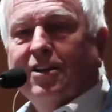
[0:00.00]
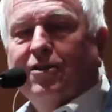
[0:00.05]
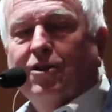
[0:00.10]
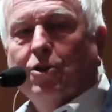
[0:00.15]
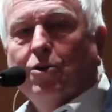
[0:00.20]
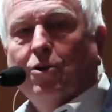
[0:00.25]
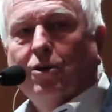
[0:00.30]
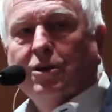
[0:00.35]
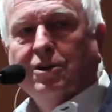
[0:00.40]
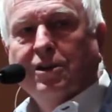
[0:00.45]

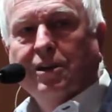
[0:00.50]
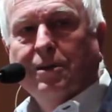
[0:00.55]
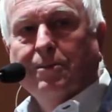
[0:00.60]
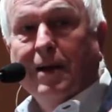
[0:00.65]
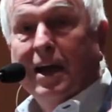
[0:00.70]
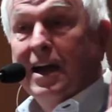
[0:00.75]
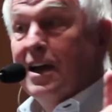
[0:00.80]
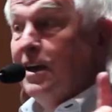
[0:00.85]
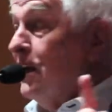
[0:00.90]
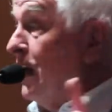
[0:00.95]
the origin of
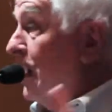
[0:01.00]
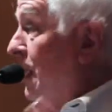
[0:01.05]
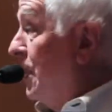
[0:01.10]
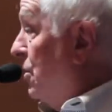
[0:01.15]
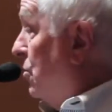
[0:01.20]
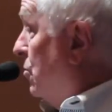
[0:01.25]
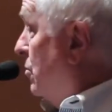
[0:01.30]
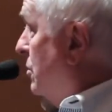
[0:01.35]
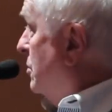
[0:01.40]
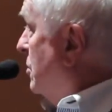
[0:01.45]
man
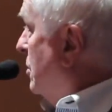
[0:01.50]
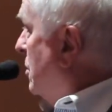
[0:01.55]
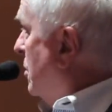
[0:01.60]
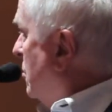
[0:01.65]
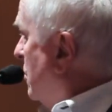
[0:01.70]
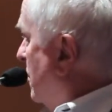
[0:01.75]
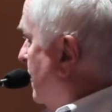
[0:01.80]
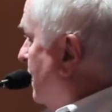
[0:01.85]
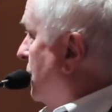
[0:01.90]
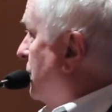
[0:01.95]
and the origin of
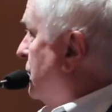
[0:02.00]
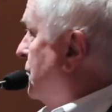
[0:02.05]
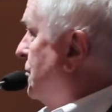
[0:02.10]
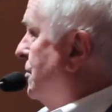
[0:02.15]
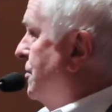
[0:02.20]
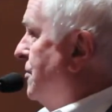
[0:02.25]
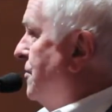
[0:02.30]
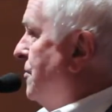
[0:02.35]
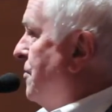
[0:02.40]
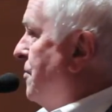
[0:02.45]
the
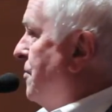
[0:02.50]
universe.